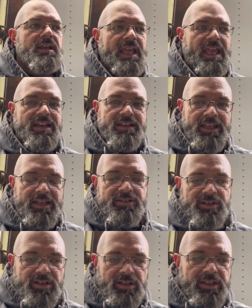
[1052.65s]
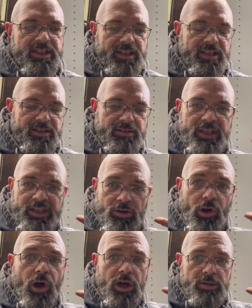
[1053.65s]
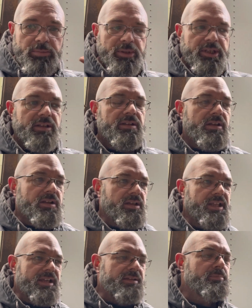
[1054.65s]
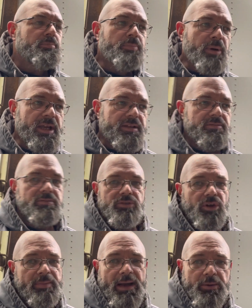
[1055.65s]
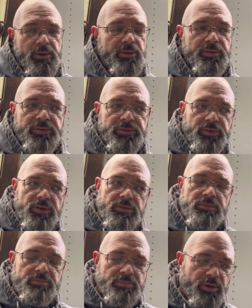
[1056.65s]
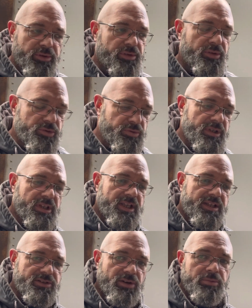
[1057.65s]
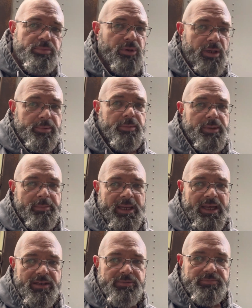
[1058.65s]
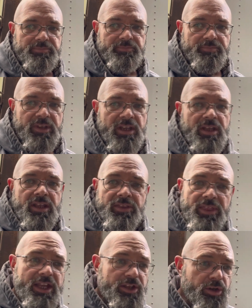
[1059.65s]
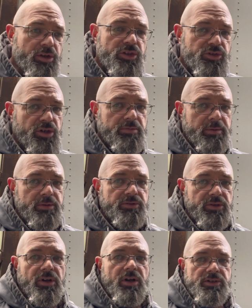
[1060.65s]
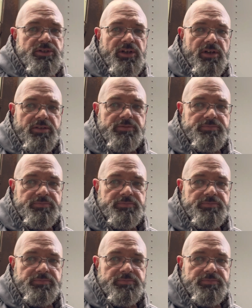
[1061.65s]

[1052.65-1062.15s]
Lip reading: and get it to click and, you know, audibly click. But no power going through, both of those relays are probably bad. That could contribute to the hard start.